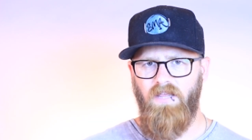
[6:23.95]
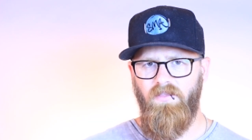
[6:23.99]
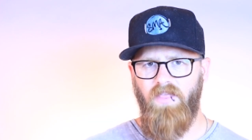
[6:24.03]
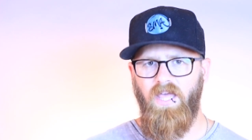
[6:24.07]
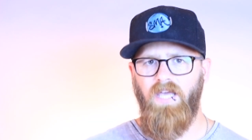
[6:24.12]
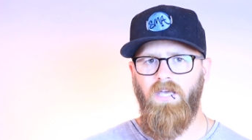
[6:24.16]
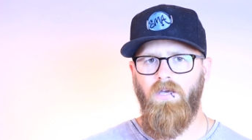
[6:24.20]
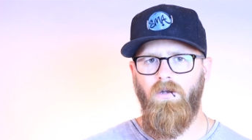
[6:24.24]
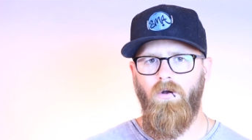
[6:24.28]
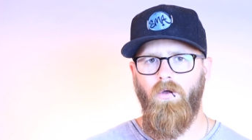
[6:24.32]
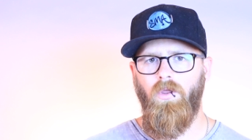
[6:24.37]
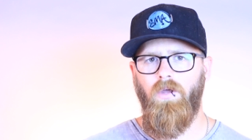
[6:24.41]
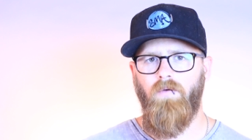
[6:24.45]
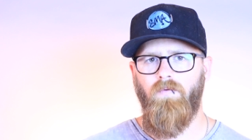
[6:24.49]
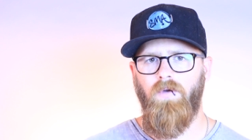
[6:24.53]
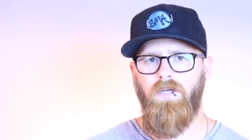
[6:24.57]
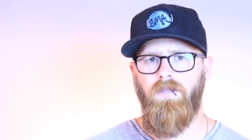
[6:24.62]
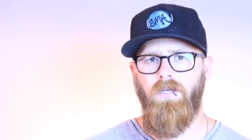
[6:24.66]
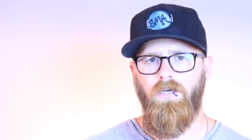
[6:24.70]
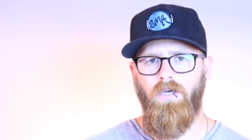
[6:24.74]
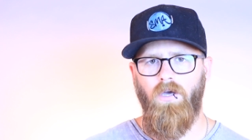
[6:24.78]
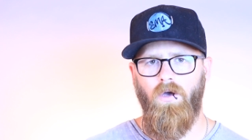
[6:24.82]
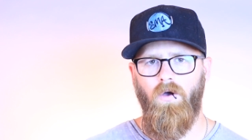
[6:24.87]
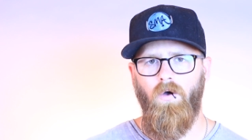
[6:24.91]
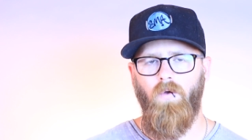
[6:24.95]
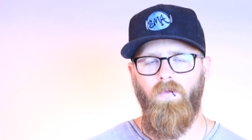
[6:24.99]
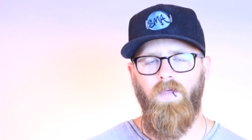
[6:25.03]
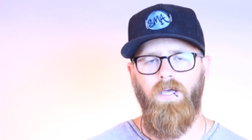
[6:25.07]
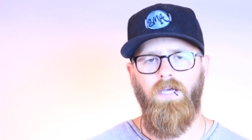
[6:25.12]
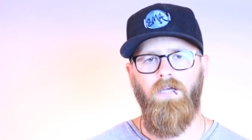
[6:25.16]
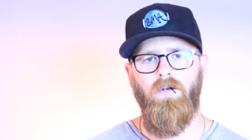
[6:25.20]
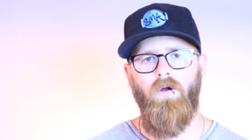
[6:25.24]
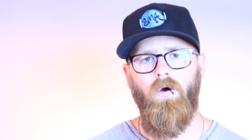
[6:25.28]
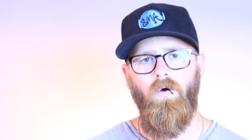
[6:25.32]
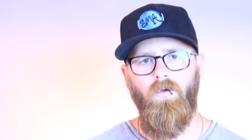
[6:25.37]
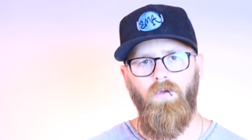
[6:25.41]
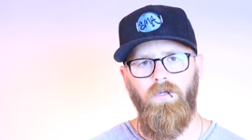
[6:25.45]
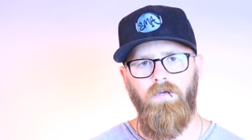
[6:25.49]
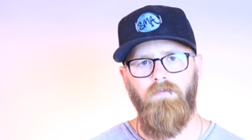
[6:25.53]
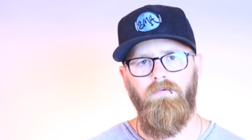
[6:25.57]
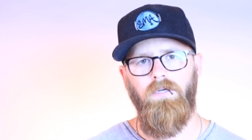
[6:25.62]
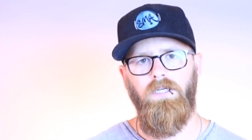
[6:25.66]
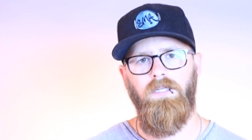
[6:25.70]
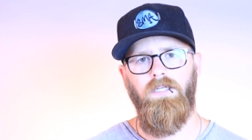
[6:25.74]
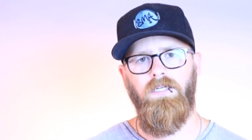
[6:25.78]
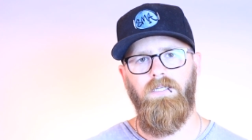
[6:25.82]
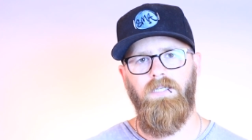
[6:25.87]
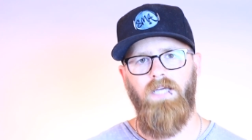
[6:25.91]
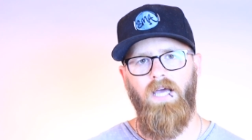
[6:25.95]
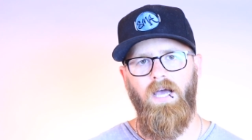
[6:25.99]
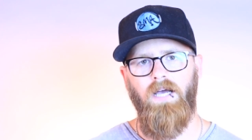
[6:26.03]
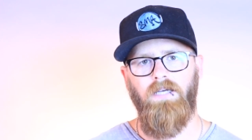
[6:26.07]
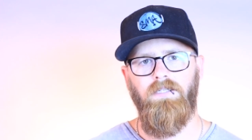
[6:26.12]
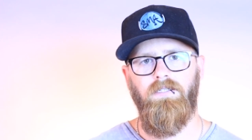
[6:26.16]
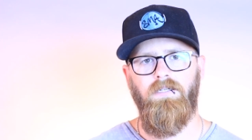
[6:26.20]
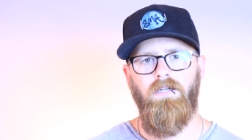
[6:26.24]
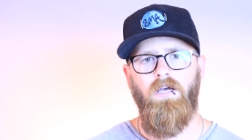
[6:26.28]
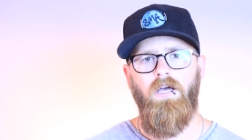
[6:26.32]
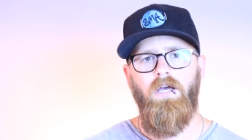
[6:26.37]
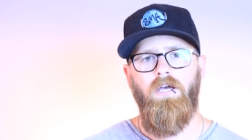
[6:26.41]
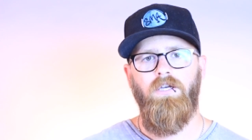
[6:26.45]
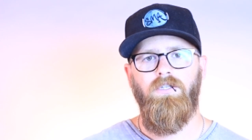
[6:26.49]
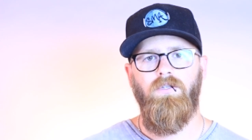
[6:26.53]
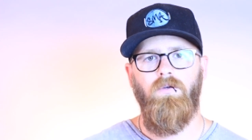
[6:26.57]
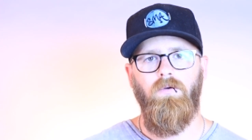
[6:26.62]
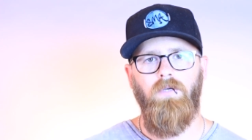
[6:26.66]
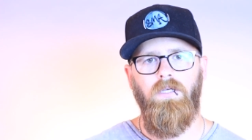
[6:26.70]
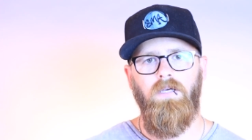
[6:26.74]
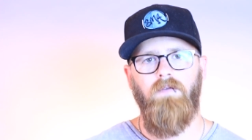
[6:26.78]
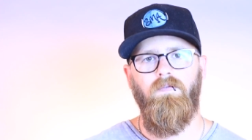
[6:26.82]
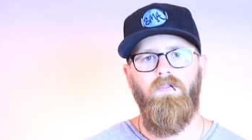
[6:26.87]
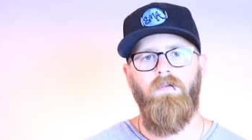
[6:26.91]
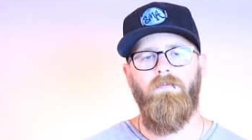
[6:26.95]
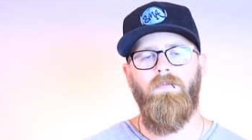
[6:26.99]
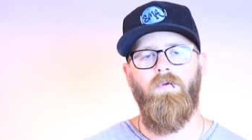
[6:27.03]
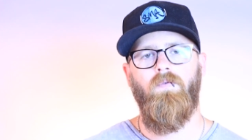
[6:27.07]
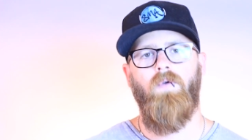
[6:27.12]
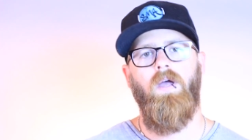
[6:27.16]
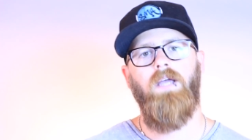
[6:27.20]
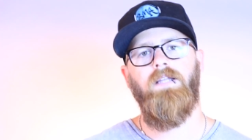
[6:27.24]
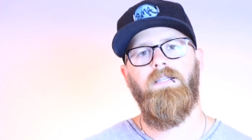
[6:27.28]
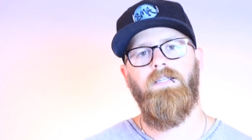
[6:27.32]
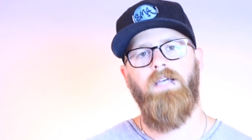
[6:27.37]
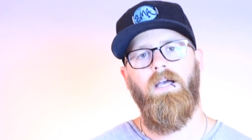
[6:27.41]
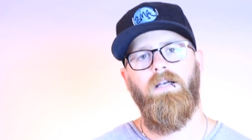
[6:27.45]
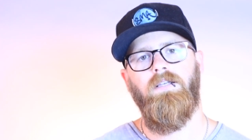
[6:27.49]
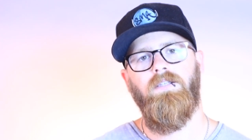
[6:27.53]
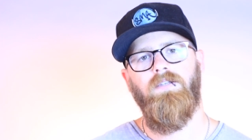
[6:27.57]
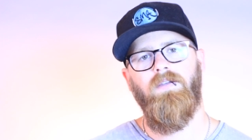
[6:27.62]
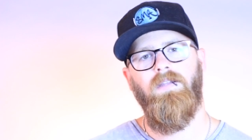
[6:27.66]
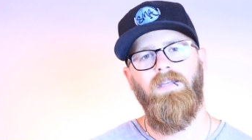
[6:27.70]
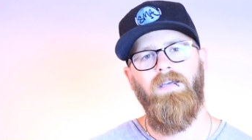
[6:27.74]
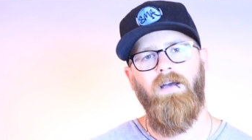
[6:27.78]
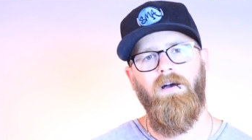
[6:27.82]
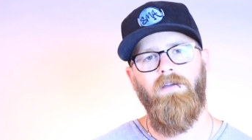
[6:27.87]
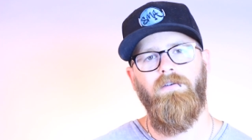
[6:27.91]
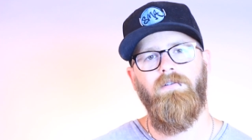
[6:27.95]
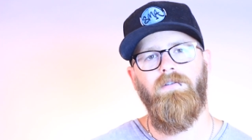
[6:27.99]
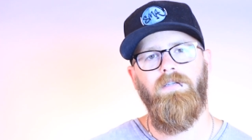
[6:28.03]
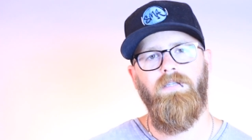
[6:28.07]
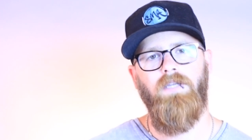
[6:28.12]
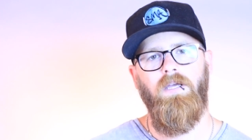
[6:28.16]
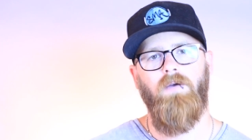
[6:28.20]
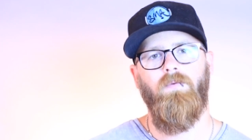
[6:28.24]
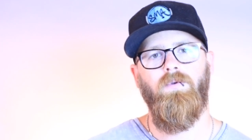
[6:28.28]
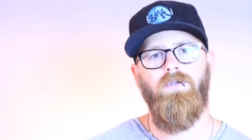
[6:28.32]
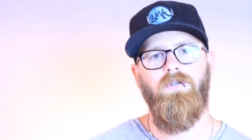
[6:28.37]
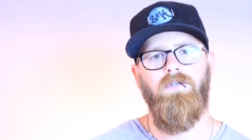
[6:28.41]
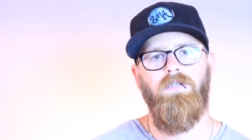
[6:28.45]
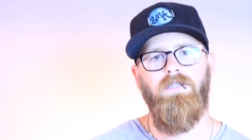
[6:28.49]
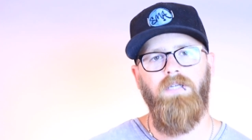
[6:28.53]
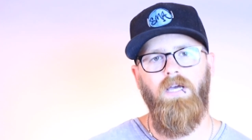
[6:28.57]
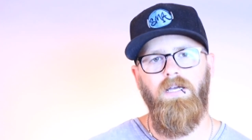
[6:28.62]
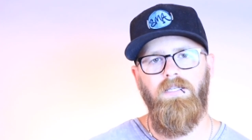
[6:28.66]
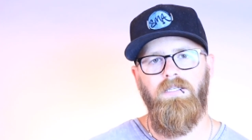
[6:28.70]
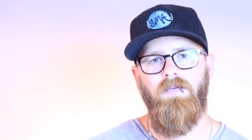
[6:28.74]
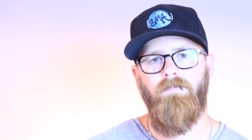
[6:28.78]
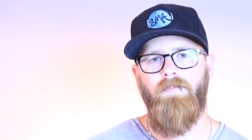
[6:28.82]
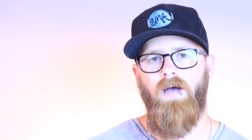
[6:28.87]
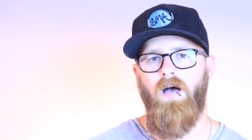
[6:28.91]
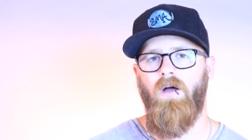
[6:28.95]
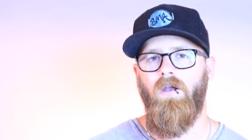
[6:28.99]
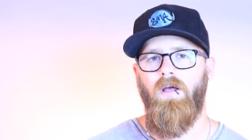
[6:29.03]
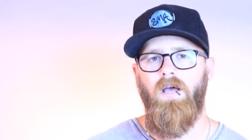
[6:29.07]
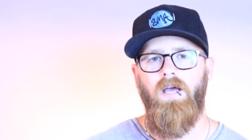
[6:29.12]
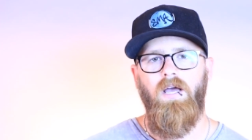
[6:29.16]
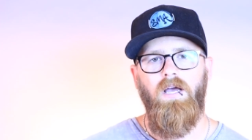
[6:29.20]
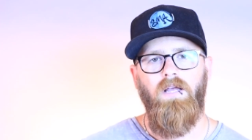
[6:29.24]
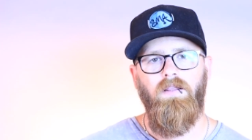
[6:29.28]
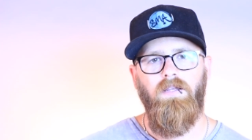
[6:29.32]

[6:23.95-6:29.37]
They can only read the code, they can only read the text. So give them the right text so they understand what your site's about.